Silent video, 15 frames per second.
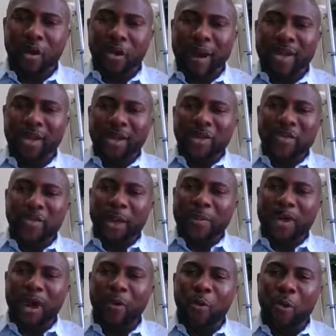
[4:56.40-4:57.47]
All right. So
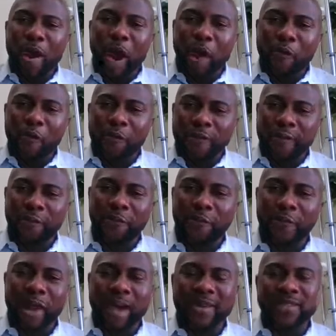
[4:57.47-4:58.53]
another way of facing
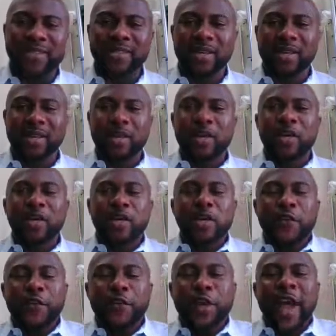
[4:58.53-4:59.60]
fear is
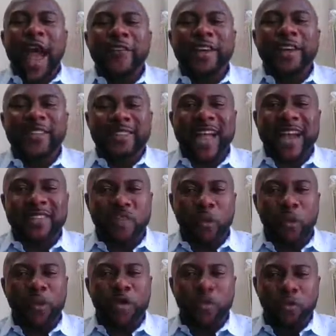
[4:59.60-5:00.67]
If you have a task you
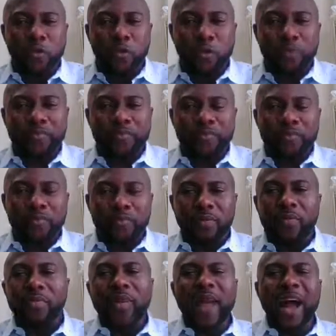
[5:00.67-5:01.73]
want to do,
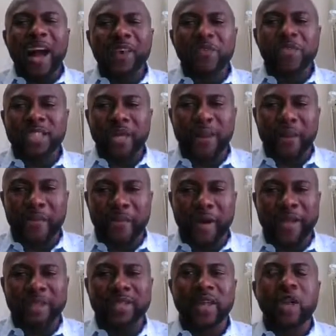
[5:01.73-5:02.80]
I always tell my
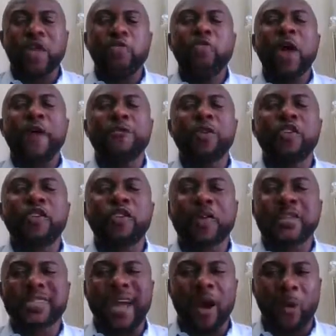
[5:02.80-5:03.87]
friends, you have to create